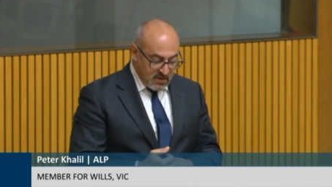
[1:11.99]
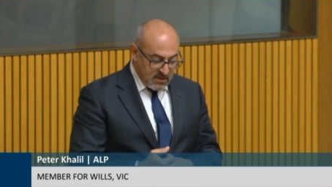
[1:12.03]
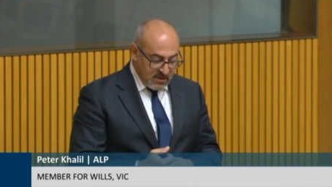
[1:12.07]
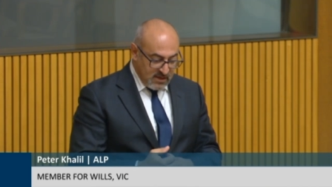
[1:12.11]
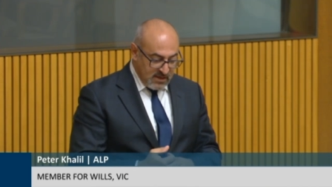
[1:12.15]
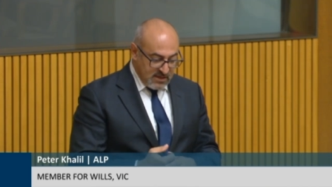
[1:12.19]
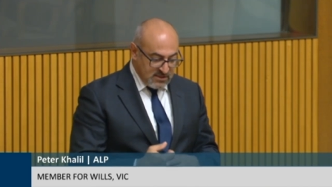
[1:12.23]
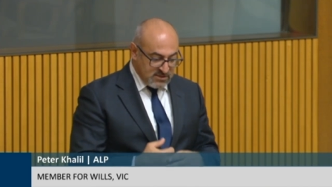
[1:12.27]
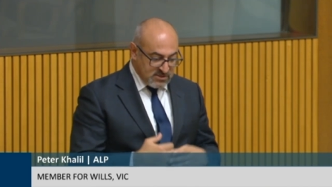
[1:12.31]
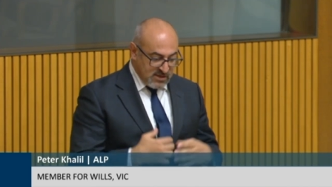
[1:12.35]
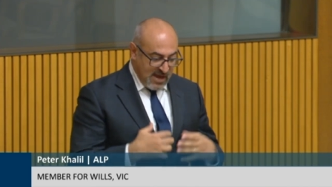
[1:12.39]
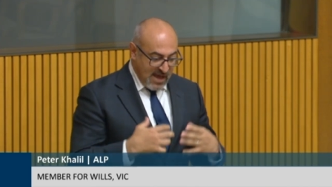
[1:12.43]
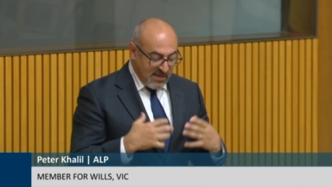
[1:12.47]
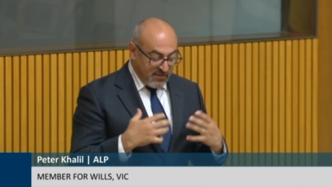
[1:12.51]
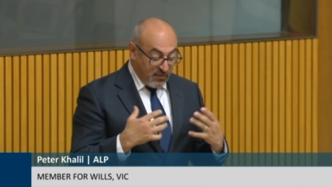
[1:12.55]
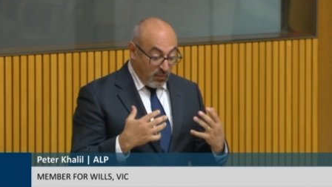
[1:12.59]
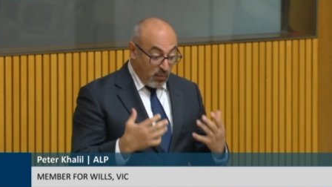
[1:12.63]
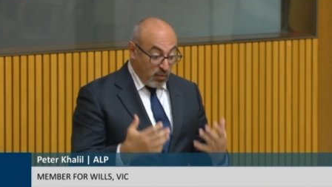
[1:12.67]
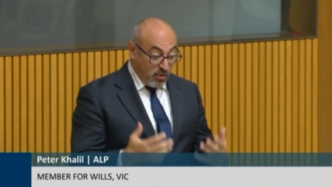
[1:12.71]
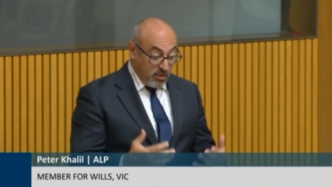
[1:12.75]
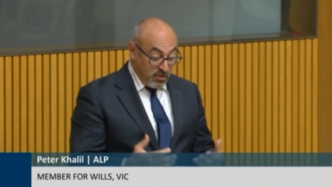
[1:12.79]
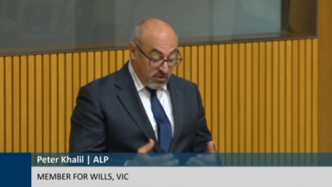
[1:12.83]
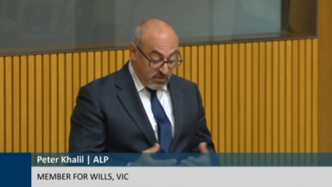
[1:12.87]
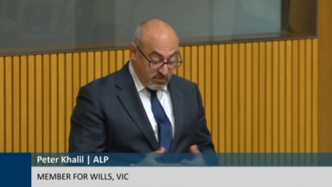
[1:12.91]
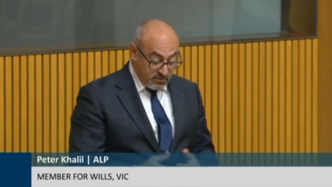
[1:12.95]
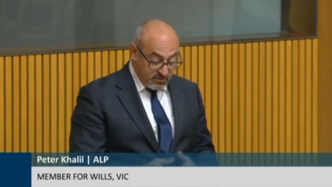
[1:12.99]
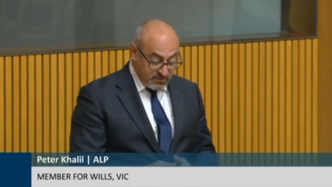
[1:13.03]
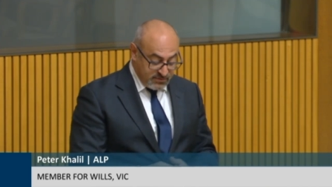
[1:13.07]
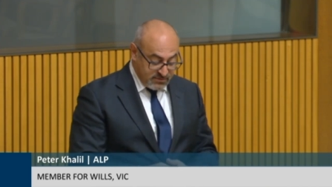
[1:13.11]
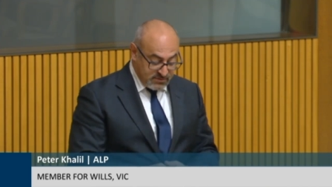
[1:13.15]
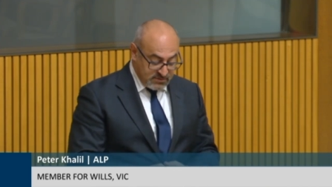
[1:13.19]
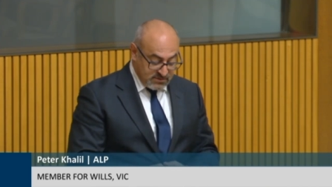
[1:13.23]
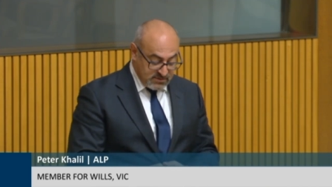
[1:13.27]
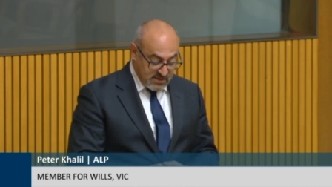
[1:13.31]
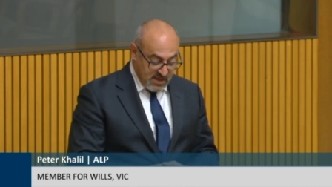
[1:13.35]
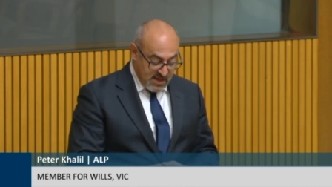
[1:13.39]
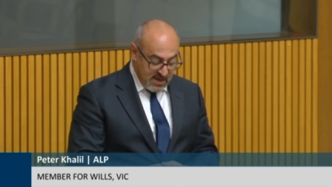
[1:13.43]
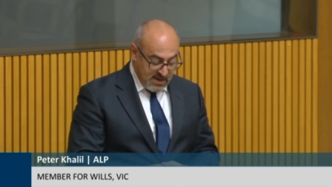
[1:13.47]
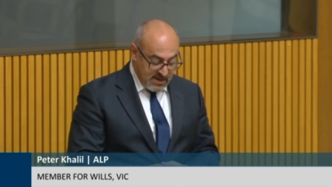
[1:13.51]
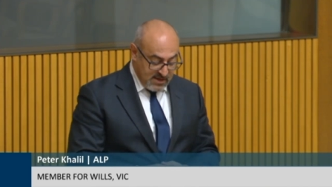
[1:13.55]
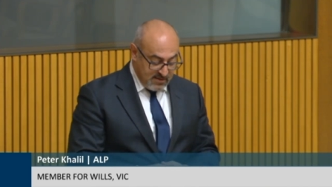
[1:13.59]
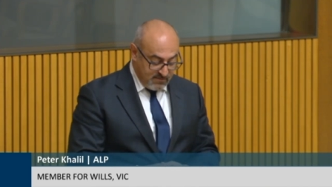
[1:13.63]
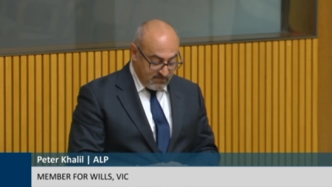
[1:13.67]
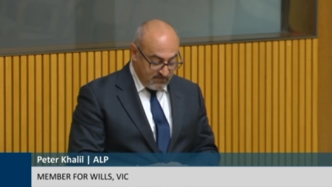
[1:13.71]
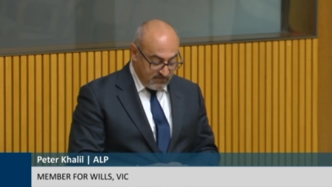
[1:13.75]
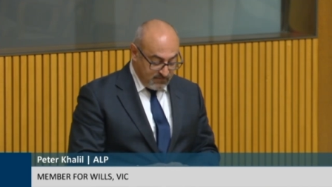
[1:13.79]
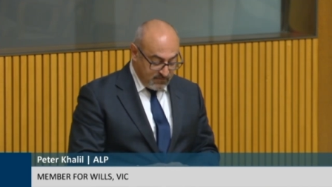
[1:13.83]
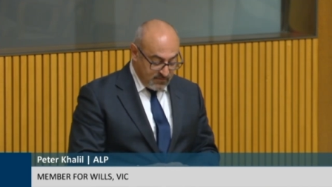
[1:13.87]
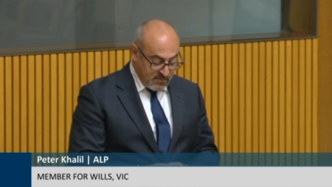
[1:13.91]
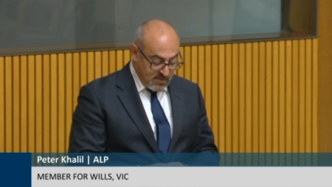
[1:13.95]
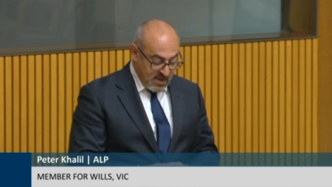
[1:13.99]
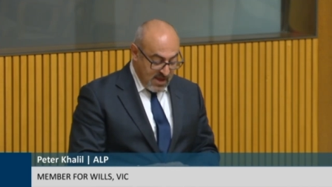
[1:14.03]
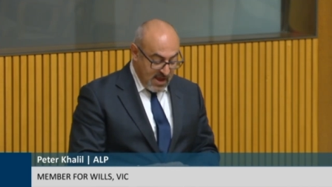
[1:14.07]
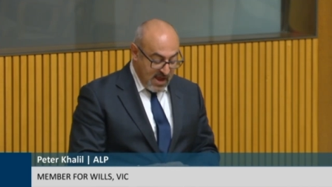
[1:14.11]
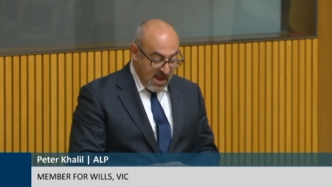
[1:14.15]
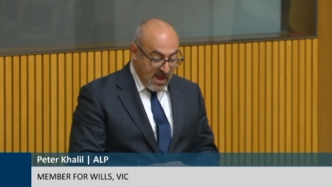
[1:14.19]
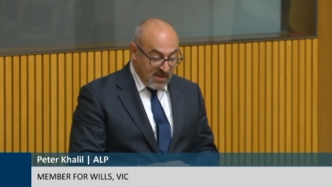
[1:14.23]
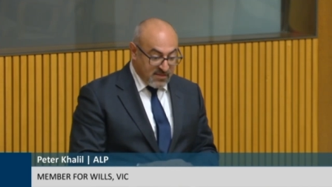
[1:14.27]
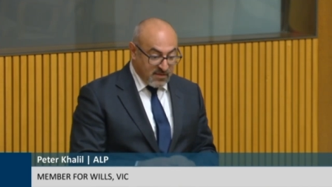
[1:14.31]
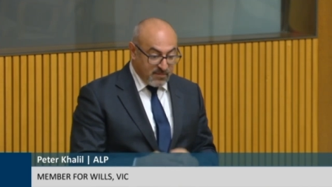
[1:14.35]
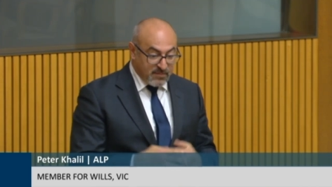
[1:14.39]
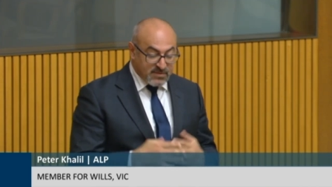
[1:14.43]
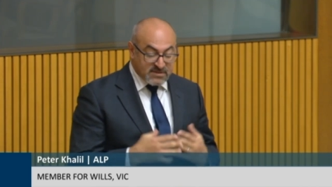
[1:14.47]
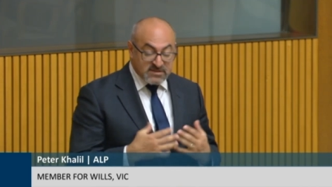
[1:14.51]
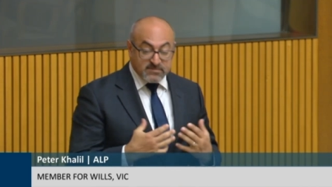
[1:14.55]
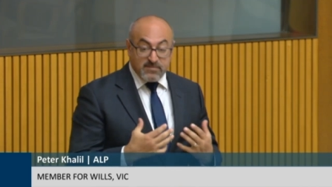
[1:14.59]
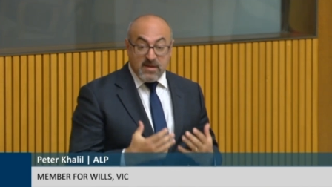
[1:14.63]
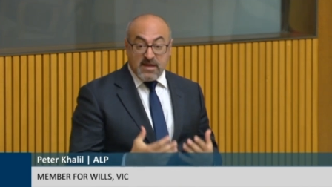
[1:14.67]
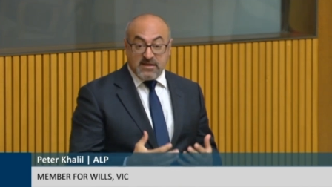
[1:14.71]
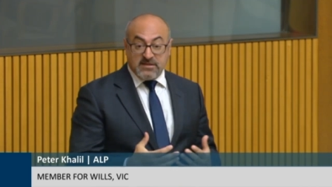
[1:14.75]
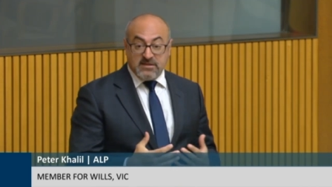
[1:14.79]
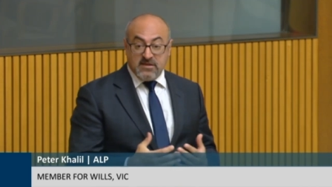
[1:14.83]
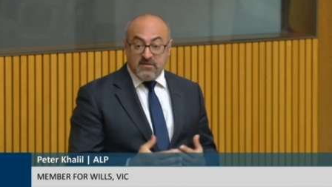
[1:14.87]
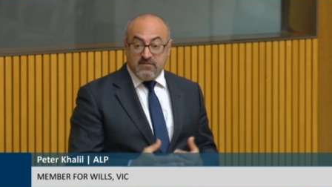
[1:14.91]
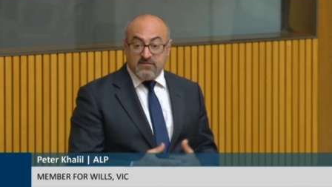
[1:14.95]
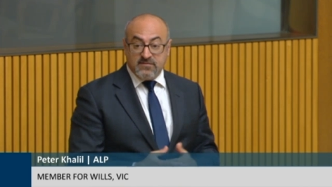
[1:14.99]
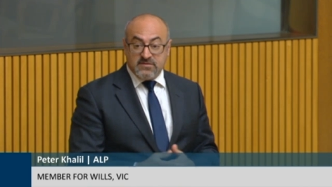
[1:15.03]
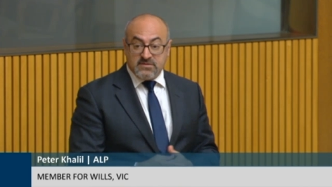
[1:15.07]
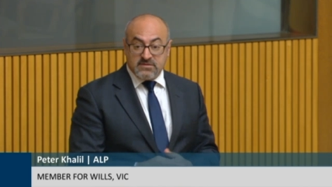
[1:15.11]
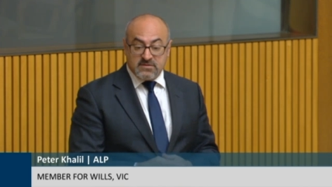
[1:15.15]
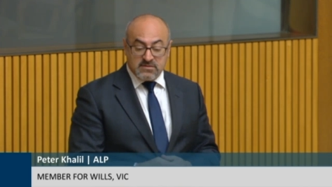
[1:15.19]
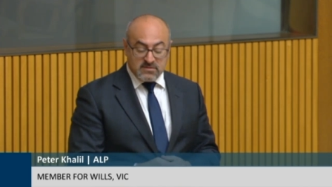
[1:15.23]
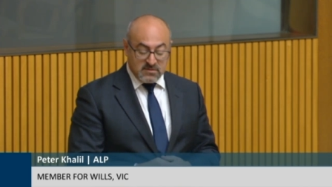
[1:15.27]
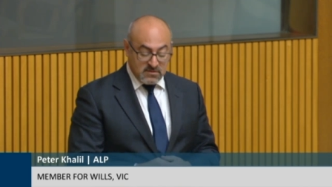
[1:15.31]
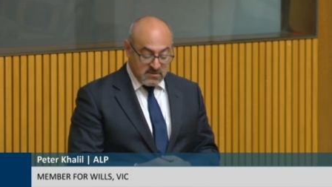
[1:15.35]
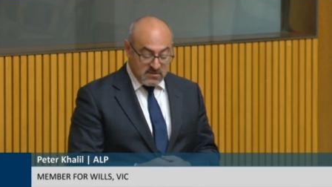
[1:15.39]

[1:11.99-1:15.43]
into other worlds, other perspectives,